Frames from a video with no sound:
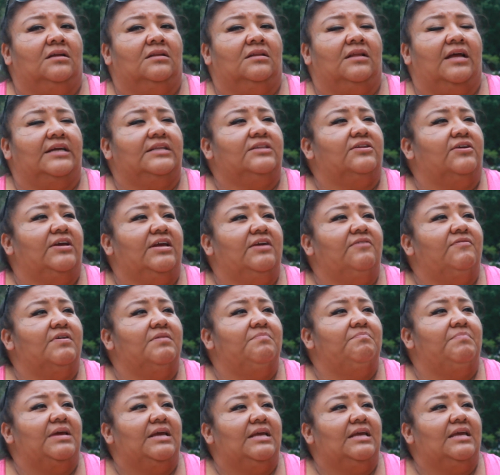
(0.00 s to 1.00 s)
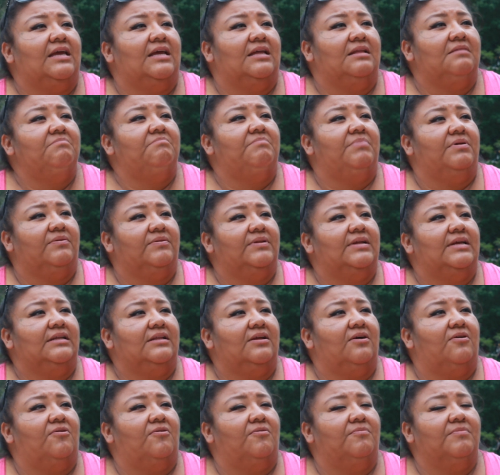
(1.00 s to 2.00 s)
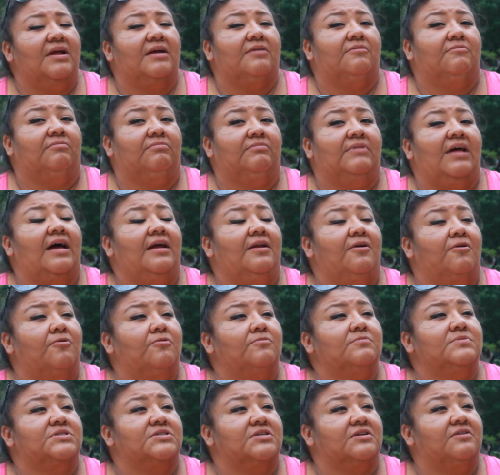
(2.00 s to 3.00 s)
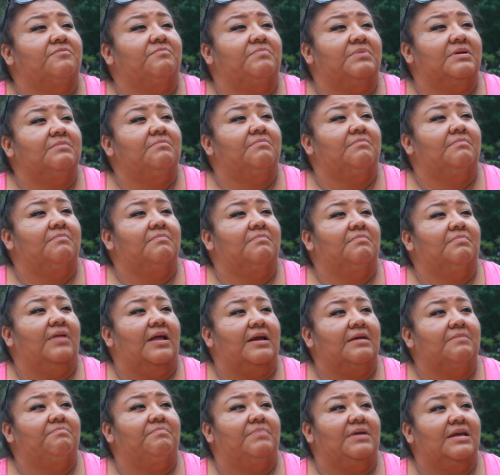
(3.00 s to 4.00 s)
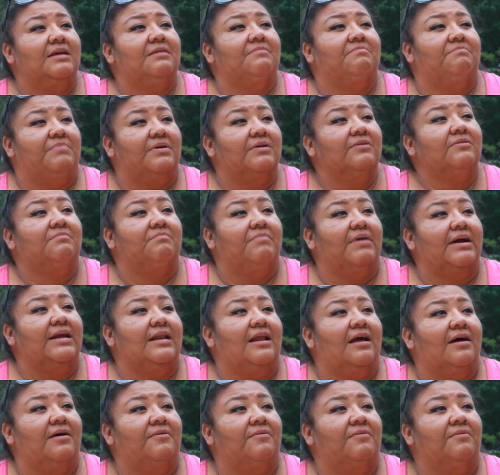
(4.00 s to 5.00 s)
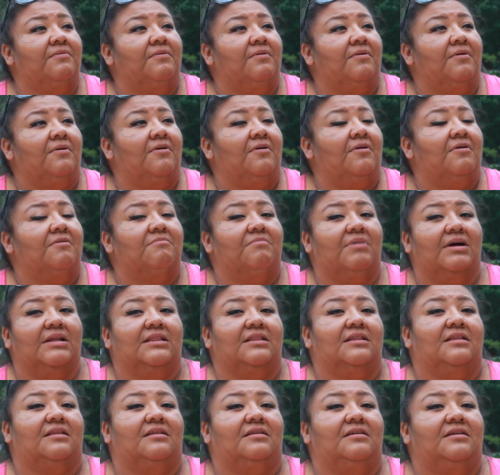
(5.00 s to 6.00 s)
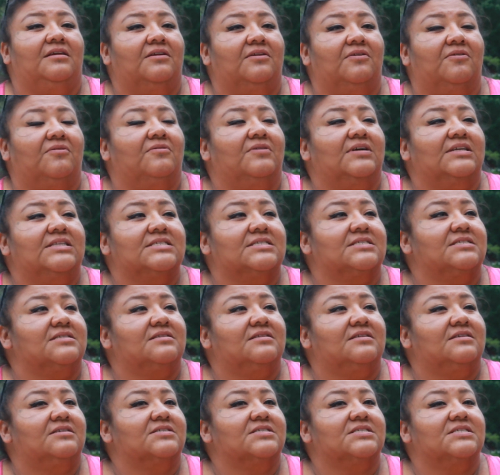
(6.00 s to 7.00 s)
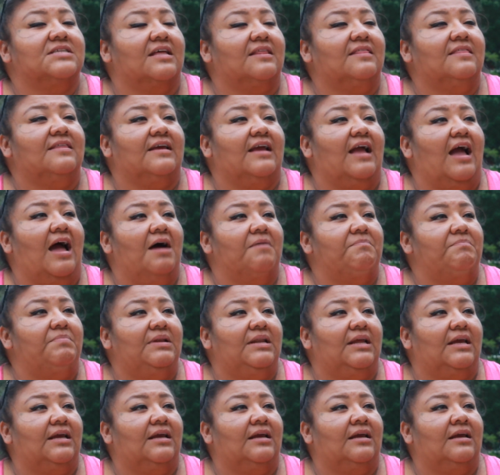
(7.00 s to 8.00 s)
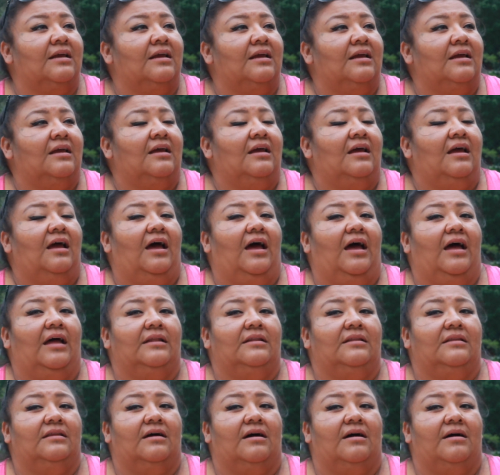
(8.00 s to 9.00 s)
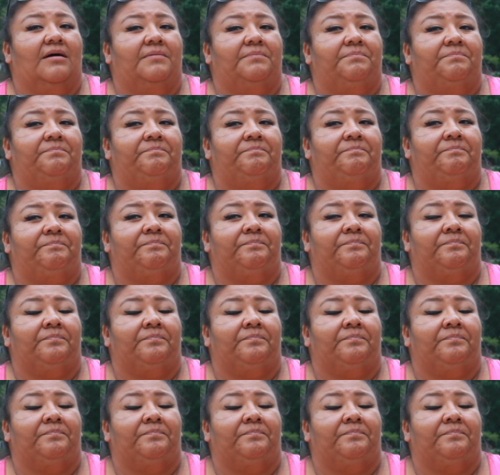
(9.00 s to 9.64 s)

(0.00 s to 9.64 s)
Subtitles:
like to even begin building the home. Like, that home should have been like being built by now, but you know, there's nothing happening, and